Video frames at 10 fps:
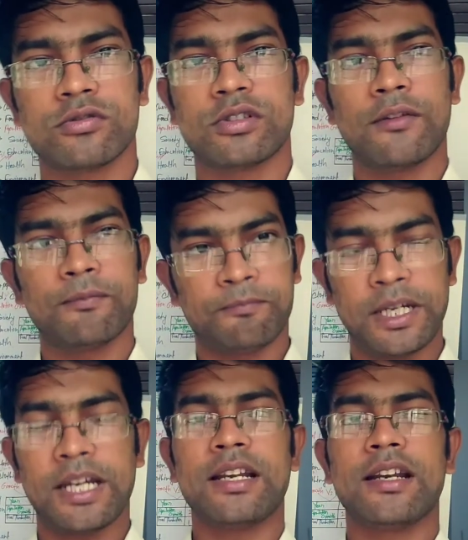the
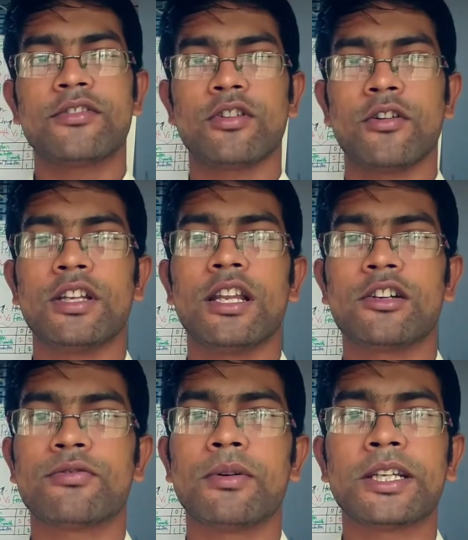parents of the large
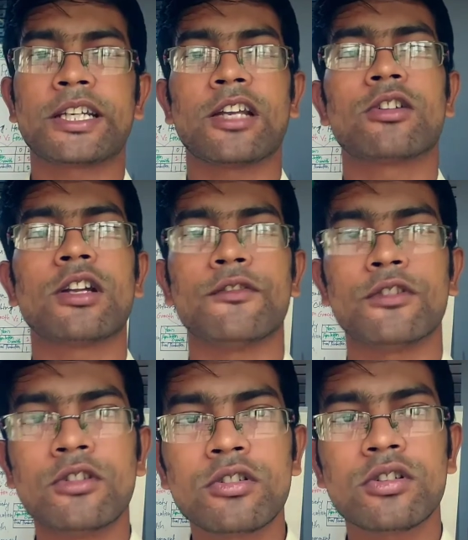family cannot
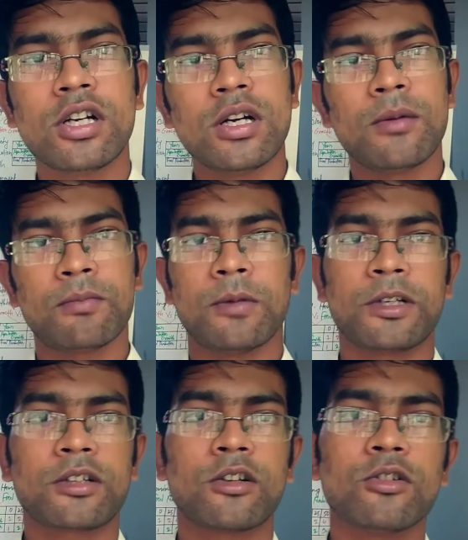afford
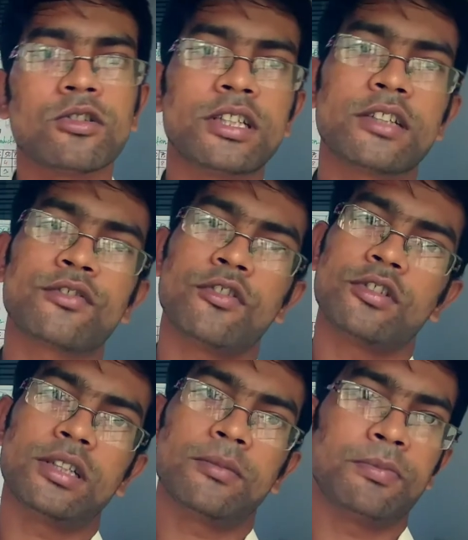proper clothing for
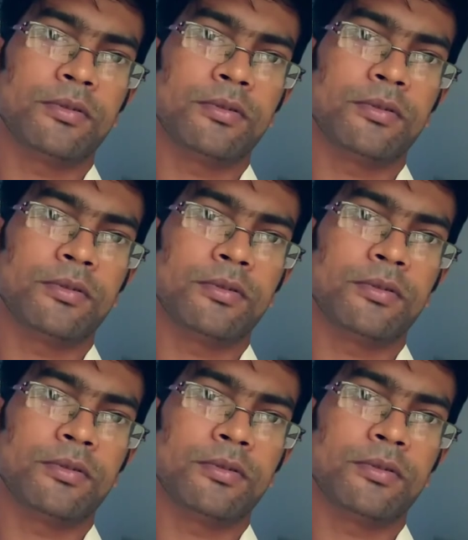their